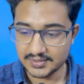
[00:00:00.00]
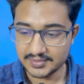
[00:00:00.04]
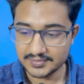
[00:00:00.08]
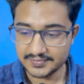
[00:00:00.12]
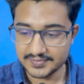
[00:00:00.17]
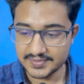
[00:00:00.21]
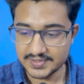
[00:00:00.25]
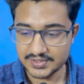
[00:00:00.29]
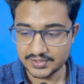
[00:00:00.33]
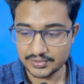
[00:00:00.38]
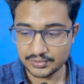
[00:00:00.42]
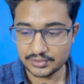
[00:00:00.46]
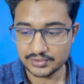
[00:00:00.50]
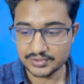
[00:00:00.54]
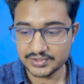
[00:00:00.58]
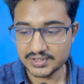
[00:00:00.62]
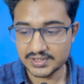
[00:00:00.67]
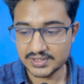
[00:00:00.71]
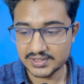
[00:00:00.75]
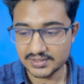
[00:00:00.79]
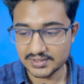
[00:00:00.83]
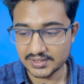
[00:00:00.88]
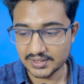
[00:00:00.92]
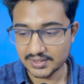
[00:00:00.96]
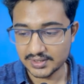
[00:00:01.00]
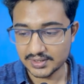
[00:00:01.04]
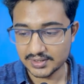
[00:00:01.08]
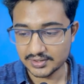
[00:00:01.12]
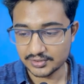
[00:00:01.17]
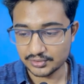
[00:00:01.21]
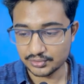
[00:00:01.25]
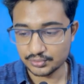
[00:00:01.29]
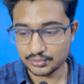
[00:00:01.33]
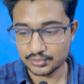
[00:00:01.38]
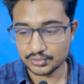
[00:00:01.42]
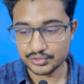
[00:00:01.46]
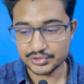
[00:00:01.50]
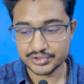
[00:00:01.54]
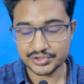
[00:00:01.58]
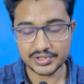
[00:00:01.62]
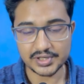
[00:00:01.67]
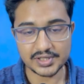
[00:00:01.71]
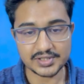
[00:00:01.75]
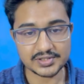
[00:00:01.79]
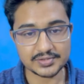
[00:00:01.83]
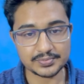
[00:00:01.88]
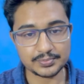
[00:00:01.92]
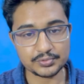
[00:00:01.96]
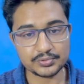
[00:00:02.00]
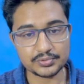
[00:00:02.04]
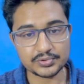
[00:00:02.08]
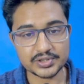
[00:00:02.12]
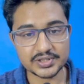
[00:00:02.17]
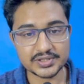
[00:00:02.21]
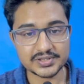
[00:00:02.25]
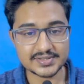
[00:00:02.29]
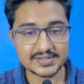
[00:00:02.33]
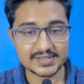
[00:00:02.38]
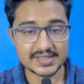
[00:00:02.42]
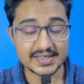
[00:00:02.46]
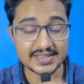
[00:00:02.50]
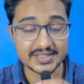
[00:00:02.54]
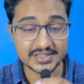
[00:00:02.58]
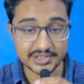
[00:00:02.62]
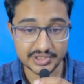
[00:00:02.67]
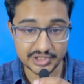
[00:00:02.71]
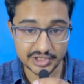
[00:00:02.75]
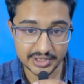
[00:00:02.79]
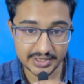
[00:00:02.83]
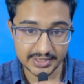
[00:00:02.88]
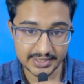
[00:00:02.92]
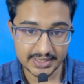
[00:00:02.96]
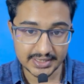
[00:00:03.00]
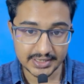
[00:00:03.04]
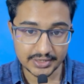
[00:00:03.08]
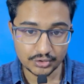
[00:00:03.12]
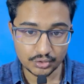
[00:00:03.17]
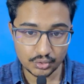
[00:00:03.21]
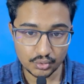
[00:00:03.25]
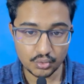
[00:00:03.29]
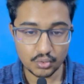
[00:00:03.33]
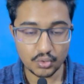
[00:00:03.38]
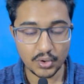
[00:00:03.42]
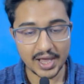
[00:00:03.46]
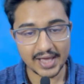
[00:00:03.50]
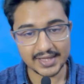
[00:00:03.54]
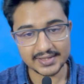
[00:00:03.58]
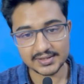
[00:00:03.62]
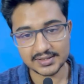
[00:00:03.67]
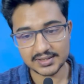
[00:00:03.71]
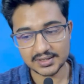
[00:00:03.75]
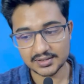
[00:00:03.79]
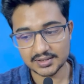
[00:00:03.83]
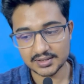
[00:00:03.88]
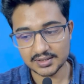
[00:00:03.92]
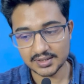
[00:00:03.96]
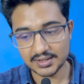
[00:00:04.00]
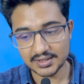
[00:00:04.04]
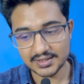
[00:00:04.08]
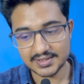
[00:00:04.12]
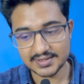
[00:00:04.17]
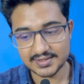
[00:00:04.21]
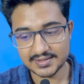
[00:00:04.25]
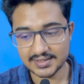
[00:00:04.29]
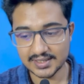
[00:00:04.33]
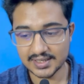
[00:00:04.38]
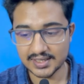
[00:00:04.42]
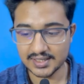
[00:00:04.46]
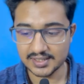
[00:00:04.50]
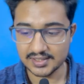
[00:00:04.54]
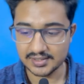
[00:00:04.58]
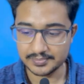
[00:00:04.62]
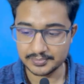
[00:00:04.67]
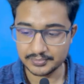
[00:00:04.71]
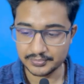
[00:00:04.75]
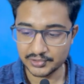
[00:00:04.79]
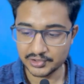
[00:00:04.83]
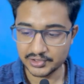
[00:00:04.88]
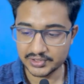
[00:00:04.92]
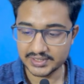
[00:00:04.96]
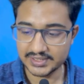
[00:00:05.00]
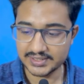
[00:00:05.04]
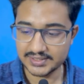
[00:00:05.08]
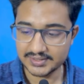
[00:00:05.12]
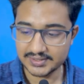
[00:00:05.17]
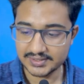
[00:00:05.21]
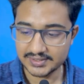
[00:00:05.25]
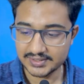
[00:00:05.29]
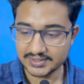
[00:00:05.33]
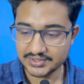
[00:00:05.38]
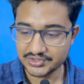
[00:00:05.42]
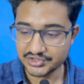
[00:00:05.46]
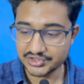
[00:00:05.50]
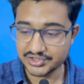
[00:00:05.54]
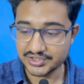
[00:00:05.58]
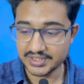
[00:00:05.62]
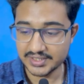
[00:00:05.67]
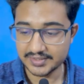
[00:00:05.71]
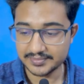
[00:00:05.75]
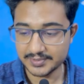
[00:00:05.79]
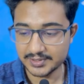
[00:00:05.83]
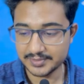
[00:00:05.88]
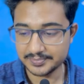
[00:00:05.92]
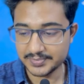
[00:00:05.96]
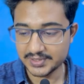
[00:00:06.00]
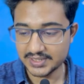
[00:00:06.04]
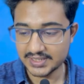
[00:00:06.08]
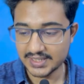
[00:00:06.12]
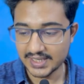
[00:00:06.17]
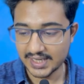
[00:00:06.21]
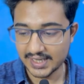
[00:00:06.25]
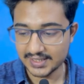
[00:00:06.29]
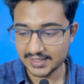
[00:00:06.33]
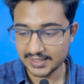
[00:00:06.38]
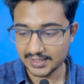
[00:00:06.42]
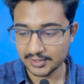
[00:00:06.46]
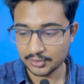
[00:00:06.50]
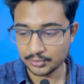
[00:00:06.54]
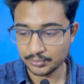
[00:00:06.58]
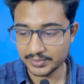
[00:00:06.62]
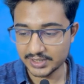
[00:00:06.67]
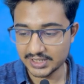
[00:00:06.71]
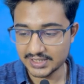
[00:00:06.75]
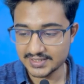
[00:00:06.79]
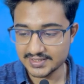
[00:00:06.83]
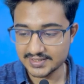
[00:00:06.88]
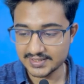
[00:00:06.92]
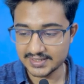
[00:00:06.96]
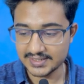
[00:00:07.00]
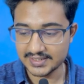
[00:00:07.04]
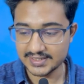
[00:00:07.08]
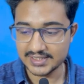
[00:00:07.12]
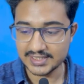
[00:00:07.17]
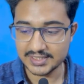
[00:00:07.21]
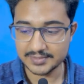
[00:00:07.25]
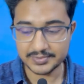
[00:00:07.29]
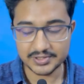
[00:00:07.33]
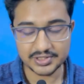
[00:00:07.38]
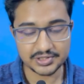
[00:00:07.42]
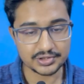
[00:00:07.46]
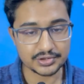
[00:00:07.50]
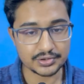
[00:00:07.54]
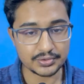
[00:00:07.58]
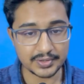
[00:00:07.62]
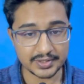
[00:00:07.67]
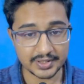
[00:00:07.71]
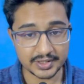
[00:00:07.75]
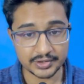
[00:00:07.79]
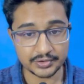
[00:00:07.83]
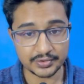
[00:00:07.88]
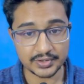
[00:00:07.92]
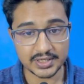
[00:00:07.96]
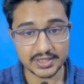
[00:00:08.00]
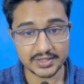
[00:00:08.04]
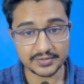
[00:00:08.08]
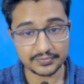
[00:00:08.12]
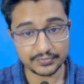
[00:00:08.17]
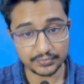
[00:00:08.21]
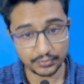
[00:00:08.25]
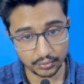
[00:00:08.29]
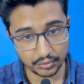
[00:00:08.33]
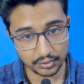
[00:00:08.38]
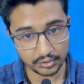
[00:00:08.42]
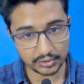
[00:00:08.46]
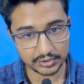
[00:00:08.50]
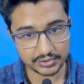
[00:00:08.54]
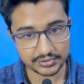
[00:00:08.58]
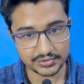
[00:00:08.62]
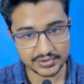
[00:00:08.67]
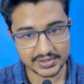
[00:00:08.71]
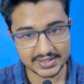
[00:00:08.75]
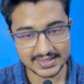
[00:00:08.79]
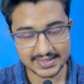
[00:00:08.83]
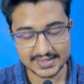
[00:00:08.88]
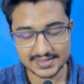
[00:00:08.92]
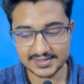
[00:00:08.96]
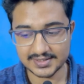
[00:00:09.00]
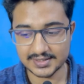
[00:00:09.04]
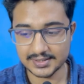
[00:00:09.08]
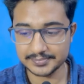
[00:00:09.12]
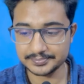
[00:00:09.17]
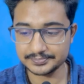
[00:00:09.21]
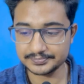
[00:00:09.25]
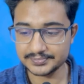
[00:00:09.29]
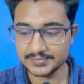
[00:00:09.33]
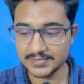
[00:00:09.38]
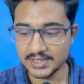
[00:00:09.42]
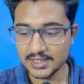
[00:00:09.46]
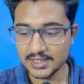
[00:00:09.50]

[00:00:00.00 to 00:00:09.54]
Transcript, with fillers: Physiology, the glucose transporters is glt 2 and the gluts are important. JVP and anomalies in NEET PG 2024 also it has come.